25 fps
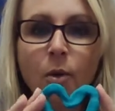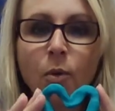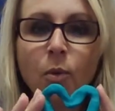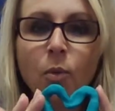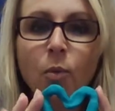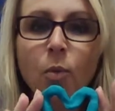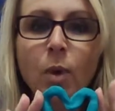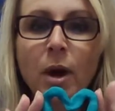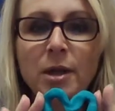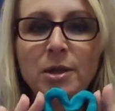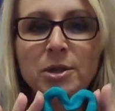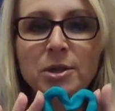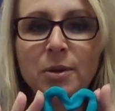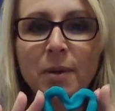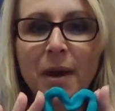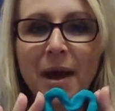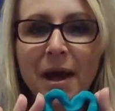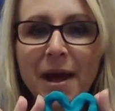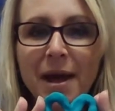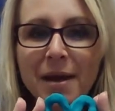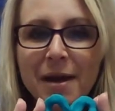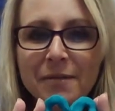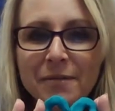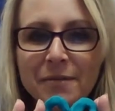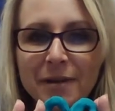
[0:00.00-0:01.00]
What do I
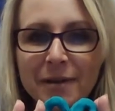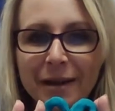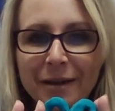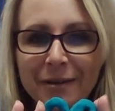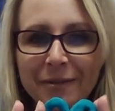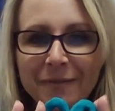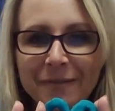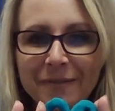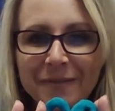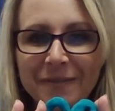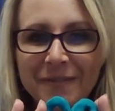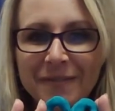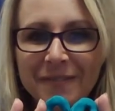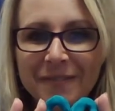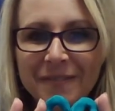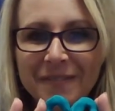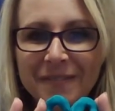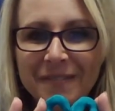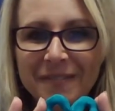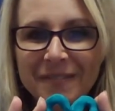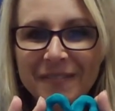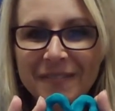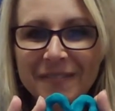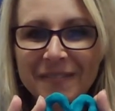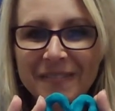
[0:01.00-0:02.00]
have now?
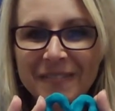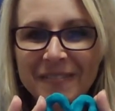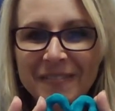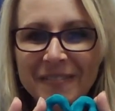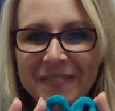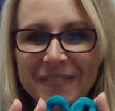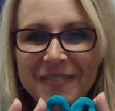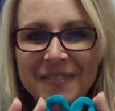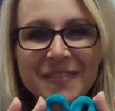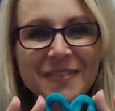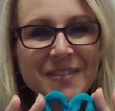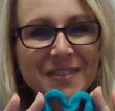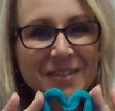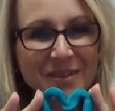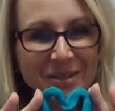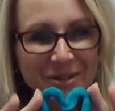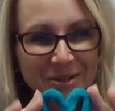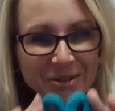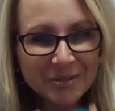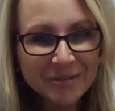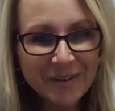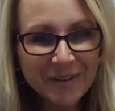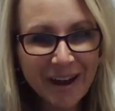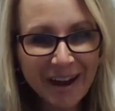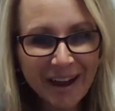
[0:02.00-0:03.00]

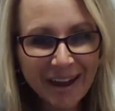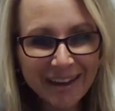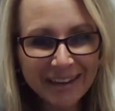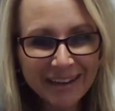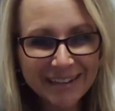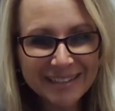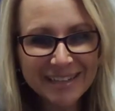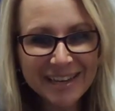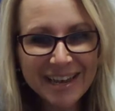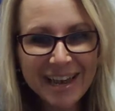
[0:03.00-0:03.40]
You're right.